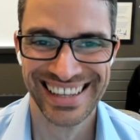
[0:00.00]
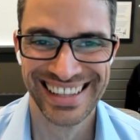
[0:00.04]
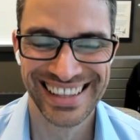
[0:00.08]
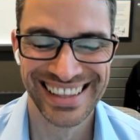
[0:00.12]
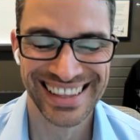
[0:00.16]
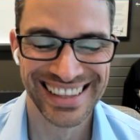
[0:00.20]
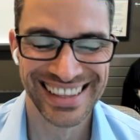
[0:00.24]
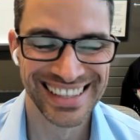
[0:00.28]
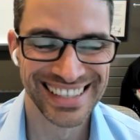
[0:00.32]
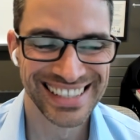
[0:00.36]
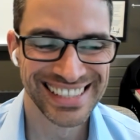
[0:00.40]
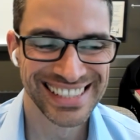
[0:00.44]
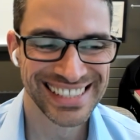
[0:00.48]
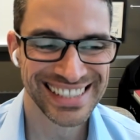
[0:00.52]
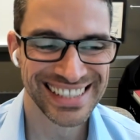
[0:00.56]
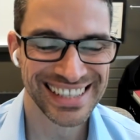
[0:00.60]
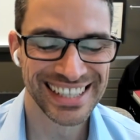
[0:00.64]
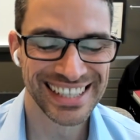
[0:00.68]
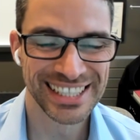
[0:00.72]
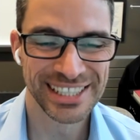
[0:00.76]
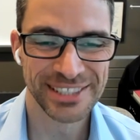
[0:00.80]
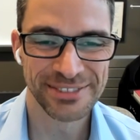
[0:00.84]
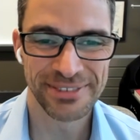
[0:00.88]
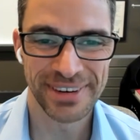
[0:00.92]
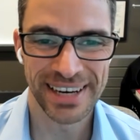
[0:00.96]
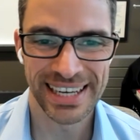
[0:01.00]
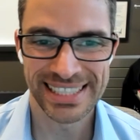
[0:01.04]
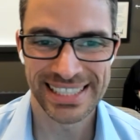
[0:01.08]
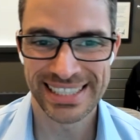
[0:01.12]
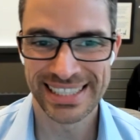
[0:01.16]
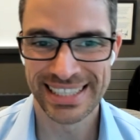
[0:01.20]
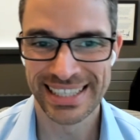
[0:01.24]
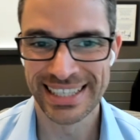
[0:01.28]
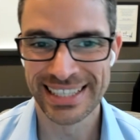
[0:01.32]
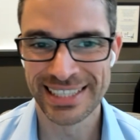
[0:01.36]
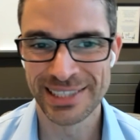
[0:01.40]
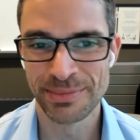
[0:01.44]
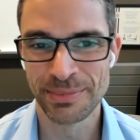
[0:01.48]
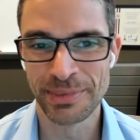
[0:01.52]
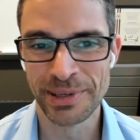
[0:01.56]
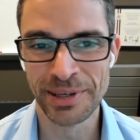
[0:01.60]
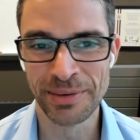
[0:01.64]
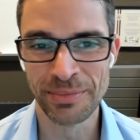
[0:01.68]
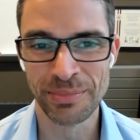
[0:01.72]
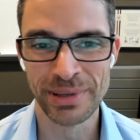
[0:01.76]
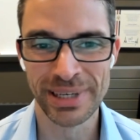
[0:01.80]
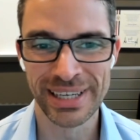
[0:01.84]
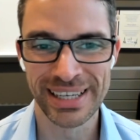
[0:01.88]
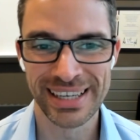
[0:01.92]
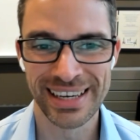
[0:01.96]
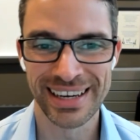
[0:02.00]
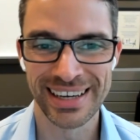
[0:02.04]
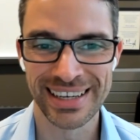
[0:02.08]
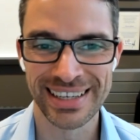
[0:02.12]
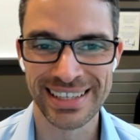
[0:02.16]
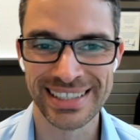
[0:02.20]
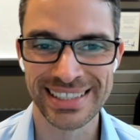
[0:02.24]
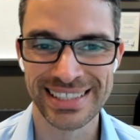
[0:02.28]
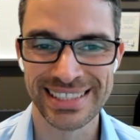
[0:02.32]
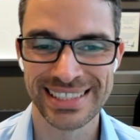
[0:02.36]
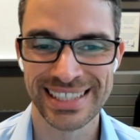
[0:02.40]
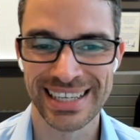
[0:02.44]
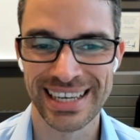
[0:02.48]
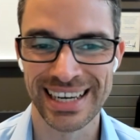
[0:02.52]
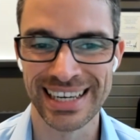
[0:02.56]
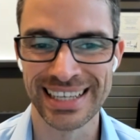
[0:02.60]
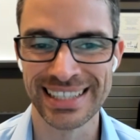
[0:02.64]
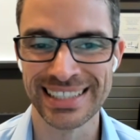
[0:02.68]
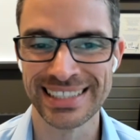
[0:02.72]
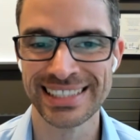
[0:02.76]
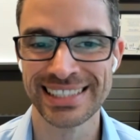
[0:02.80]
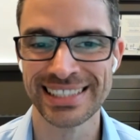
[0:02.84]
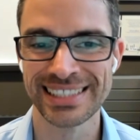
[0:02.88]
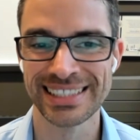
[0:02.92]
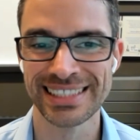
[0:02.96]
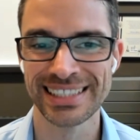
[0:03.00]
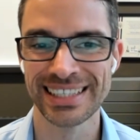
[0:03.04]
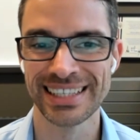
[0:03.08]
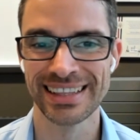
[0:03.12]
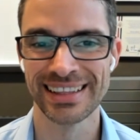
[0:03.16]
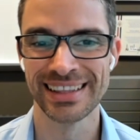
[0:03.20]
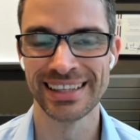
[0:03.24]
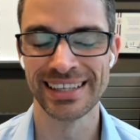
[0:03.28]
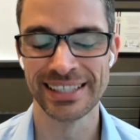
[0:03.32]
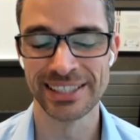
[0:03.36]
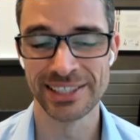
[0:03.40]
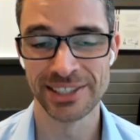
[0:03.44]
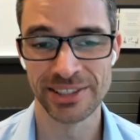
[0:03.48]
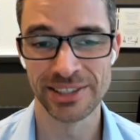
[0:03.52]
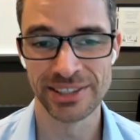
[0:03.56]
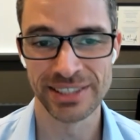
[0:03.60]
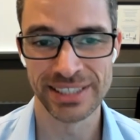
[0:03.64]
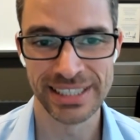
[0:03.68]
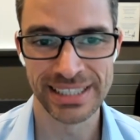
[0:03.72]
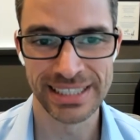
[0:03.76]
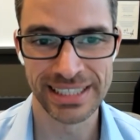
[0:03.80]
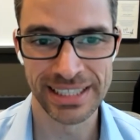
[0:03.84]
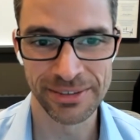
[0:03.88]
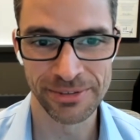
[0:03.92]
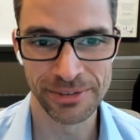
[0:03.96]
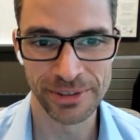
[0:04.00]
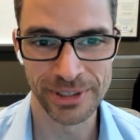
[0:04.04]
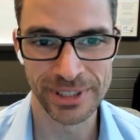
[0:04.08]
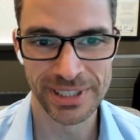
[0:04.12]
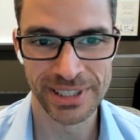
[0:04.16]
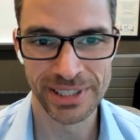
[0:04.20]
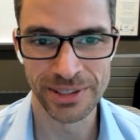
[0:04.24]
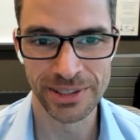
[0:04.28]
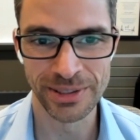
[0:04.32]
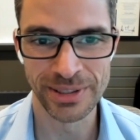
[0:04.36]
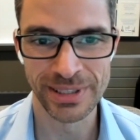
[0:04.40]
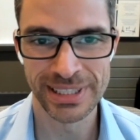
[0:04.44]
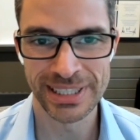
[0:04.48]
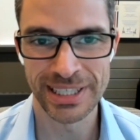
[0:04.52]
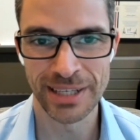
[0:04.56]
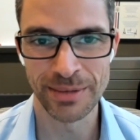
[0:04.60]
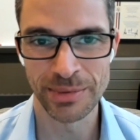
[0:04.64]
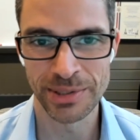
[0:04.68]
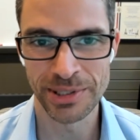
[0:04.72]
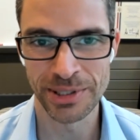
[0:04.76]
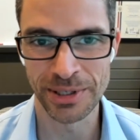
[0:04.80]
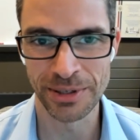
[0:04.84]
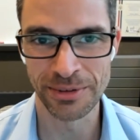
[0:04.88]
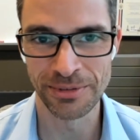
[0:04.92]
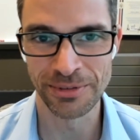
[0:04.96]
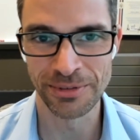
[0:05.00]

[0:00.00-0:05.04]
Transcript: This fascinates me because as the Associate Dean for Students, I'm sort of